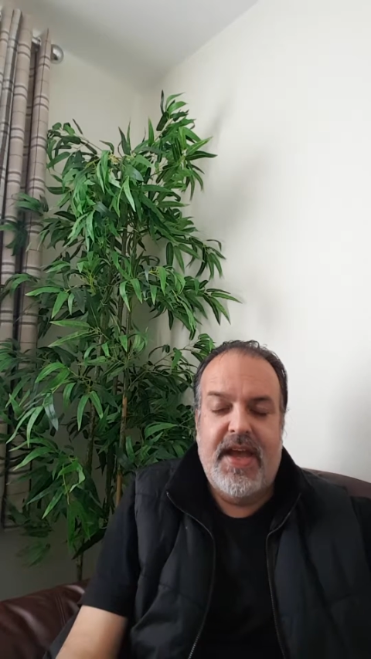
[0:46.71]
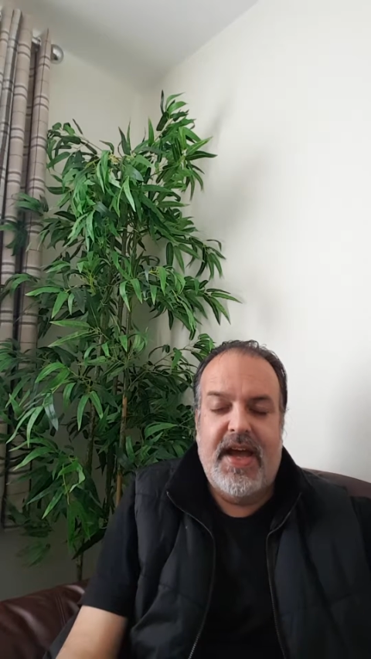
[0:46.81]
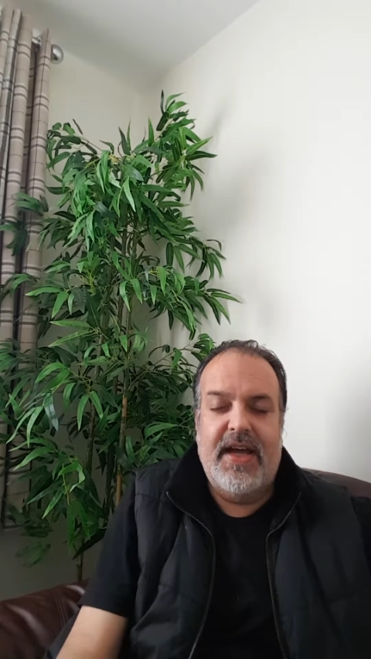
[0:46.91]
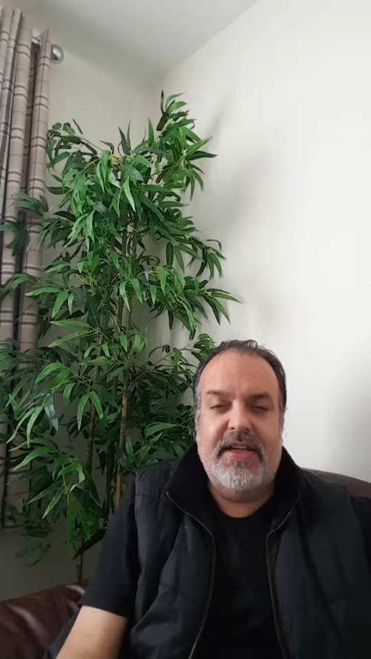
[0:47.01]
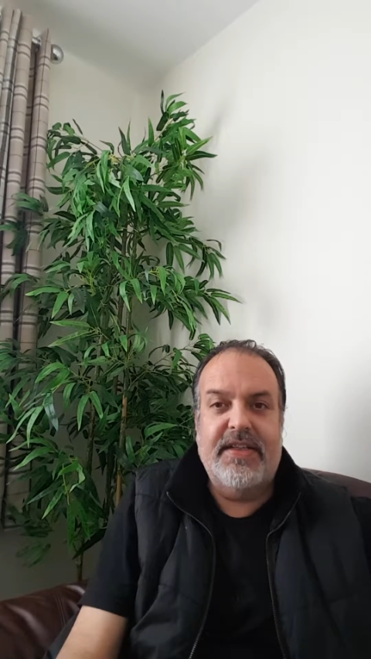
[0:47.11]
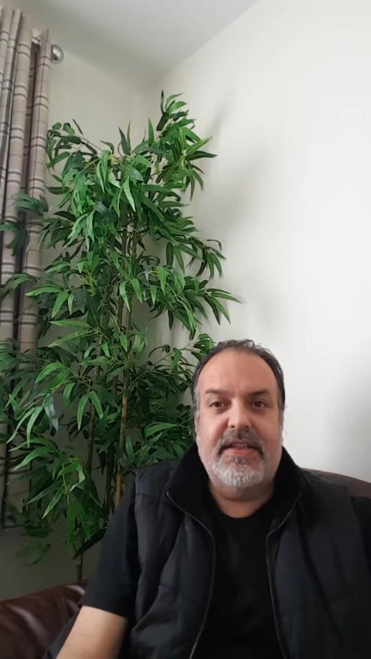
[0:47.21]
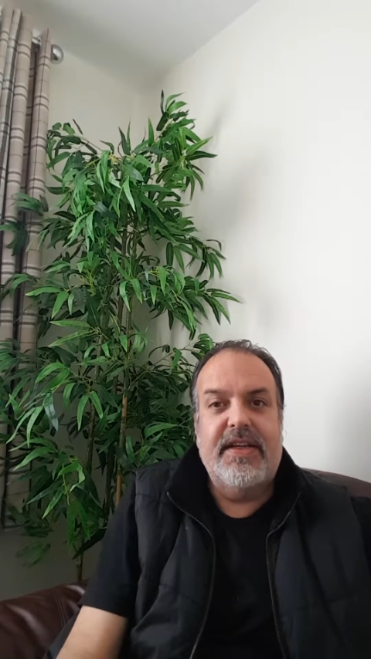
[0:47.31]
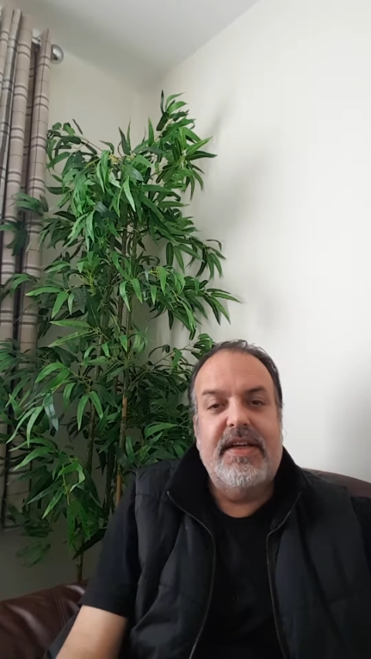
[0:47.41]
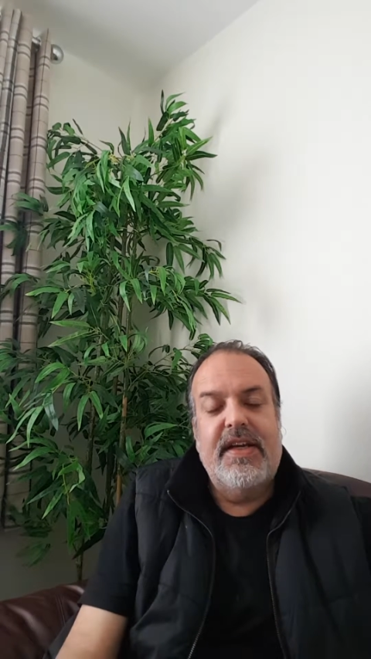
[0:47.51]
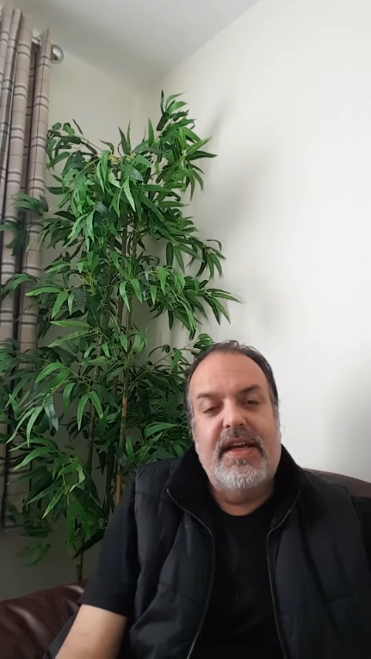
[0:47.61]
and
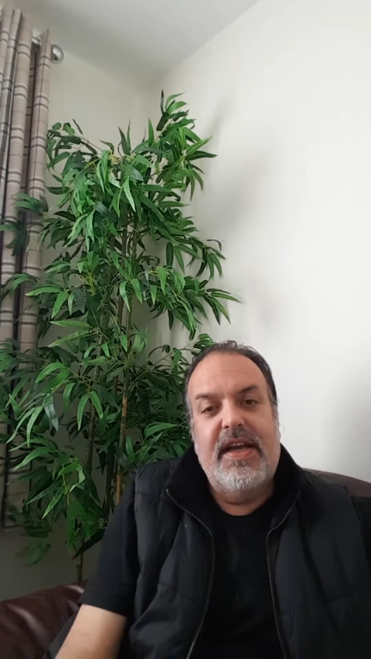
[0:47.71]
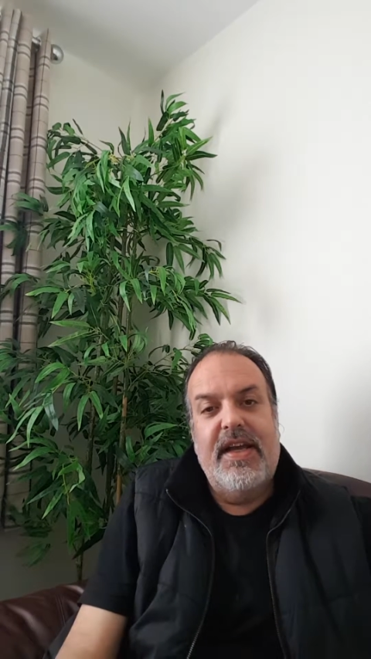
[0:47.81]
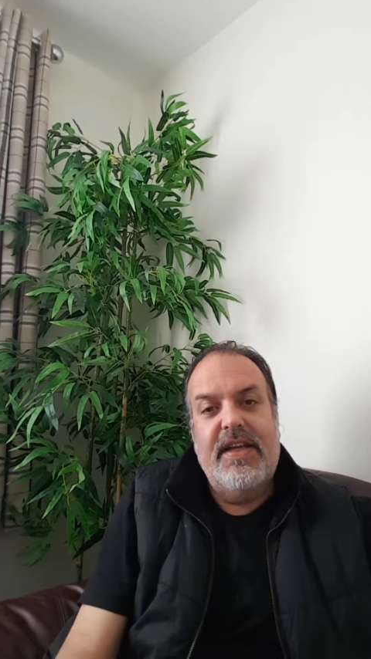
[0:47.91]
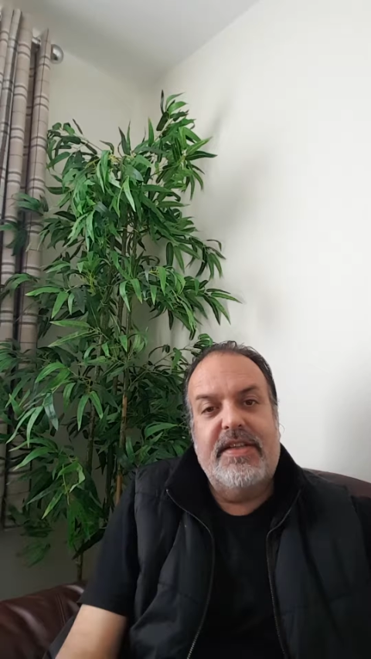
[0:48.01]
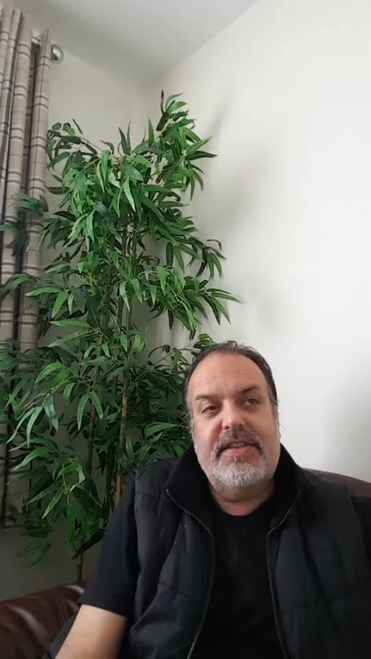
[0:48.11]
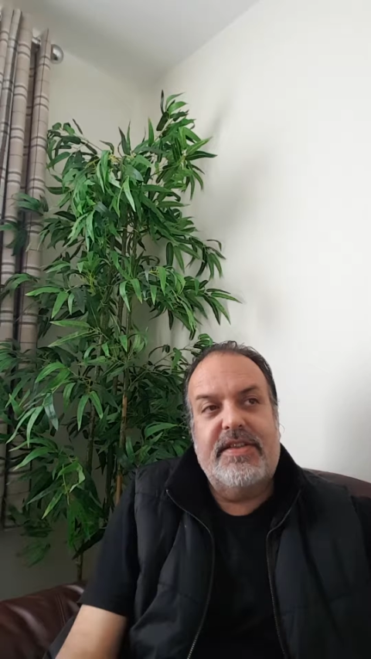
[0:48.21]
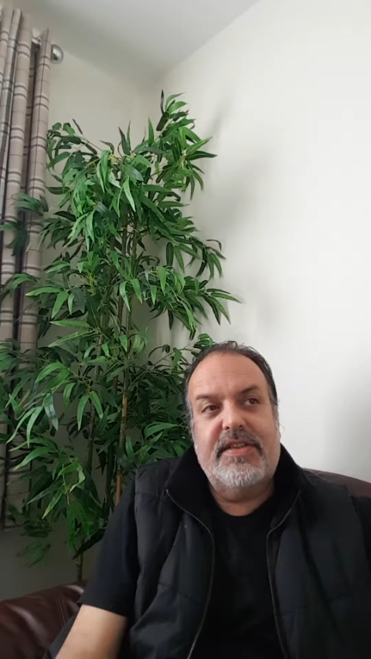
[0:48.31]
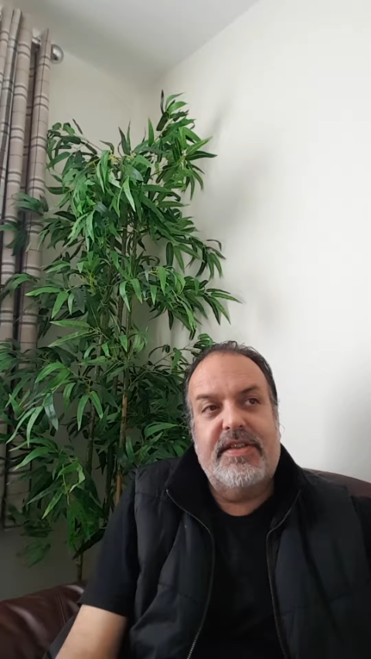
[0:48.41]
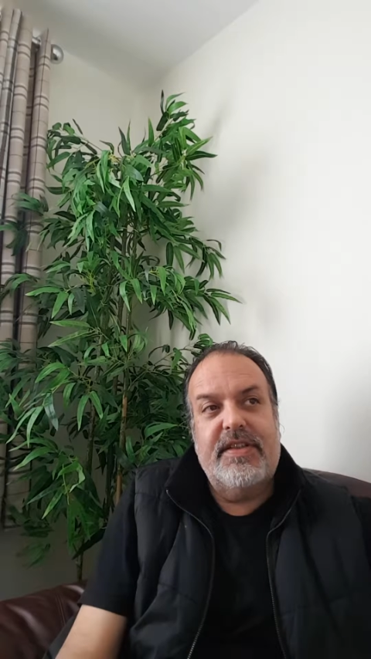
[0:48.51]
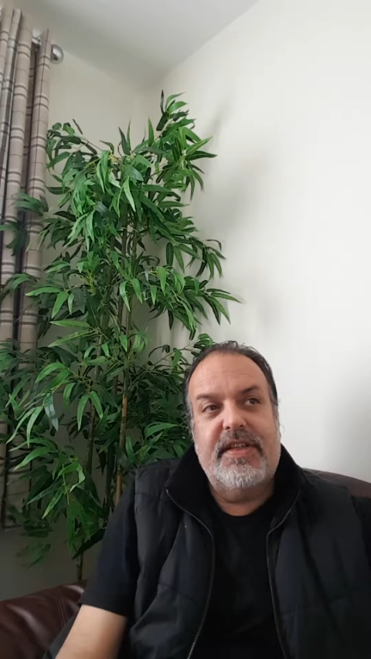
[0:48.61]
it's
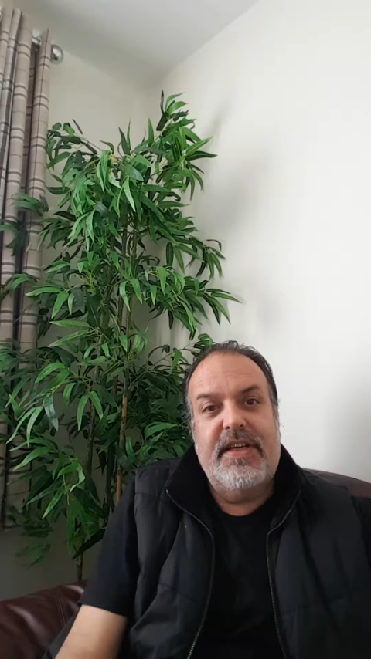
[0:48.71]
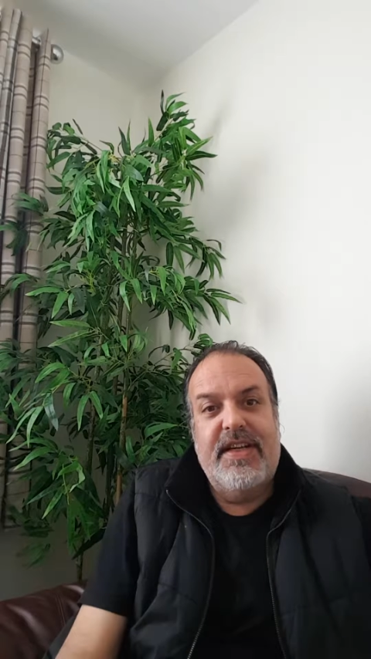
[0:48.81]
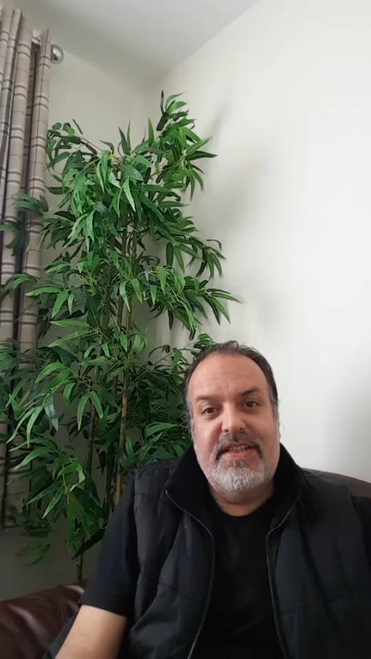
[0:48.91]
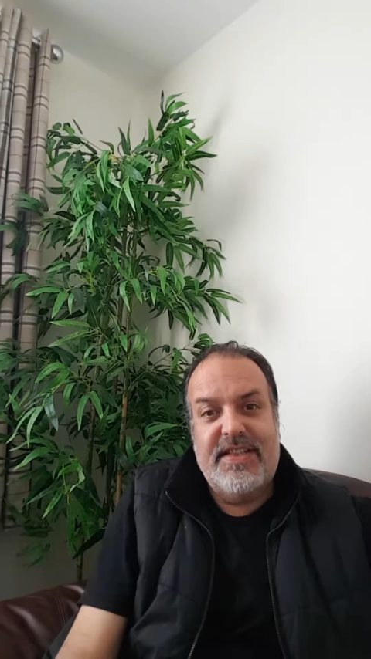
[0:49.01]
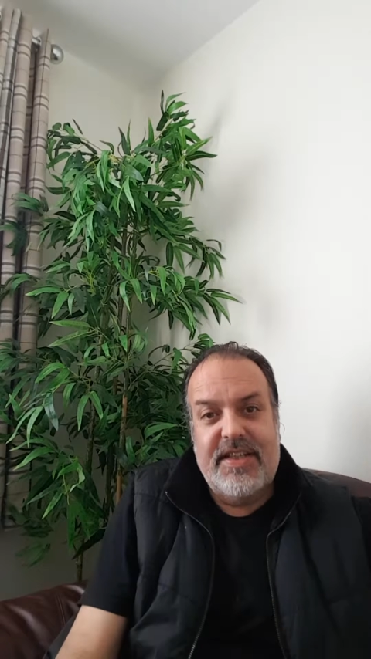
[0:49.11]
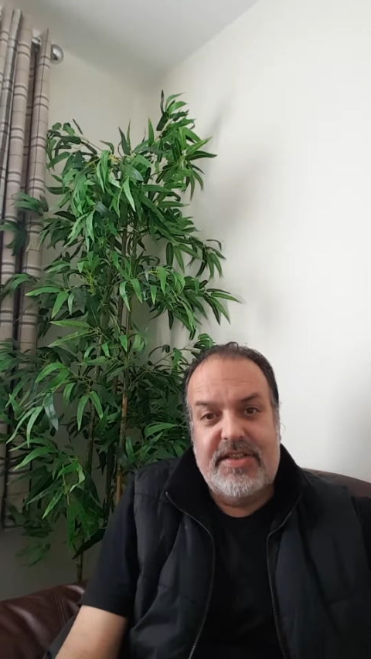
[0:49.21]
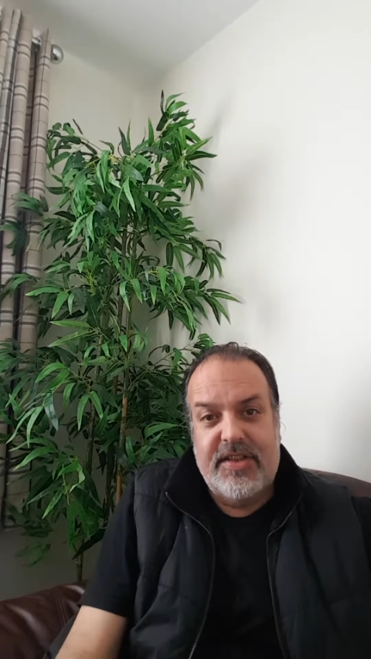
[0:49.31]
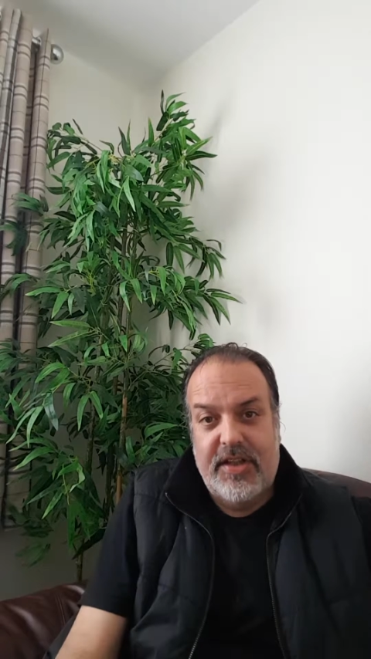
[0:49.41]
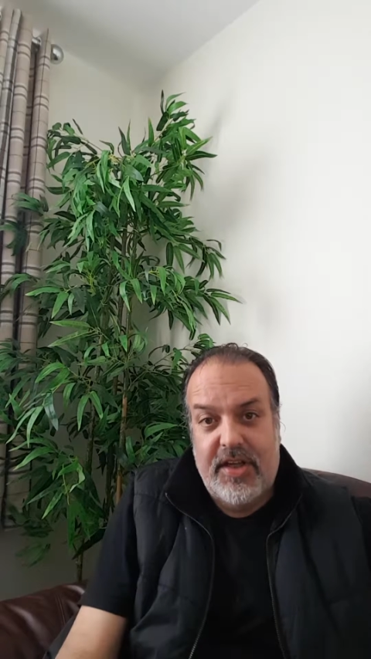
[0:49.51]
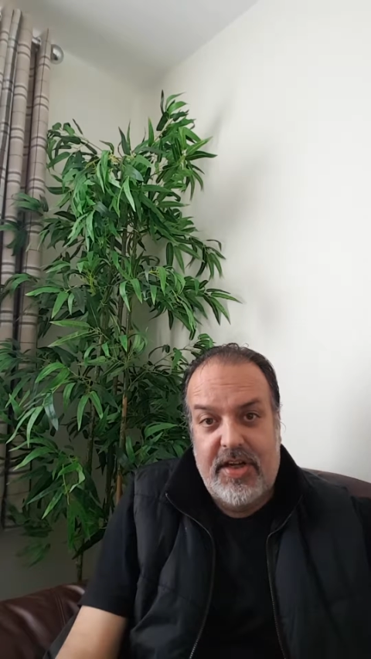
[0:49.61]
easier to
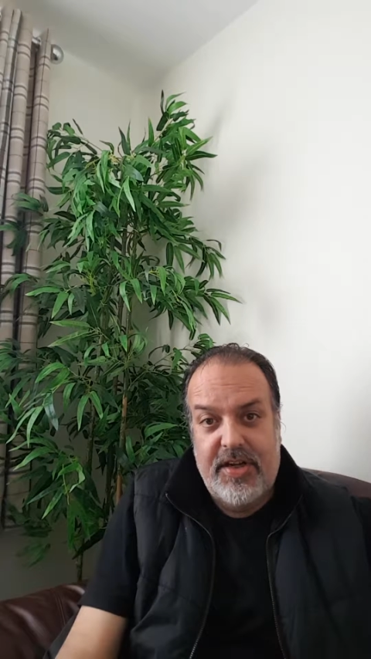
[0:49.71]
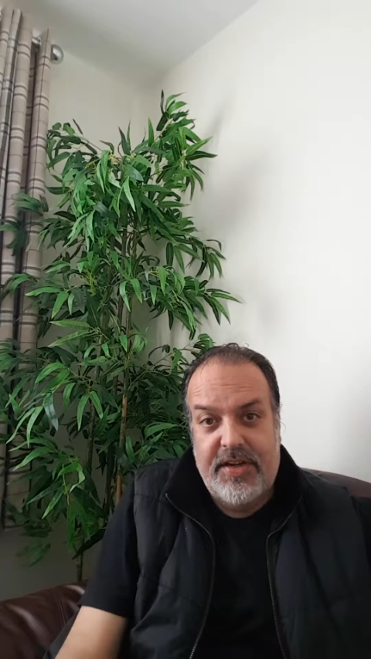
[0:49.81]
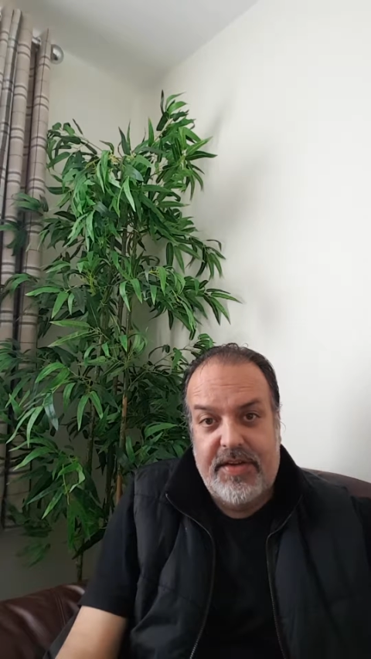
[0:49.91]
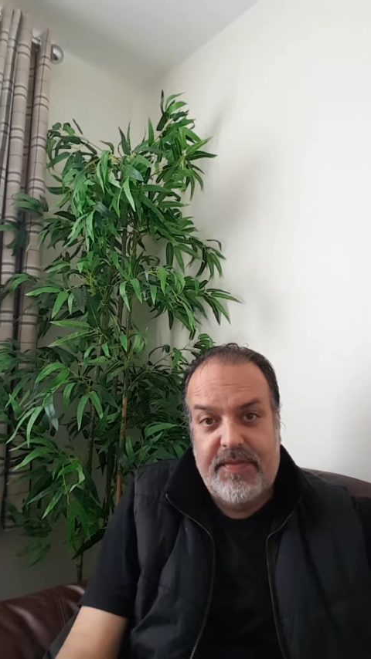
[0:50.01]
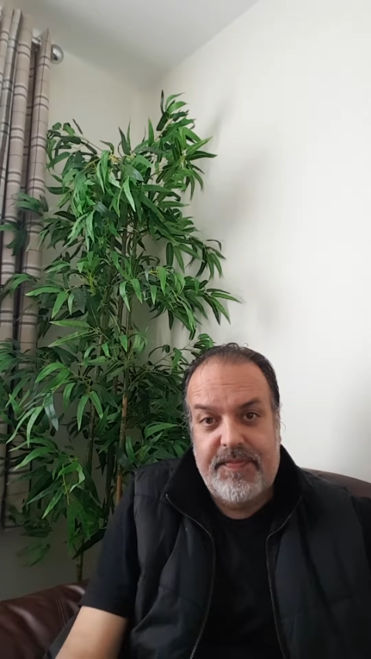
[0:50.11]
learn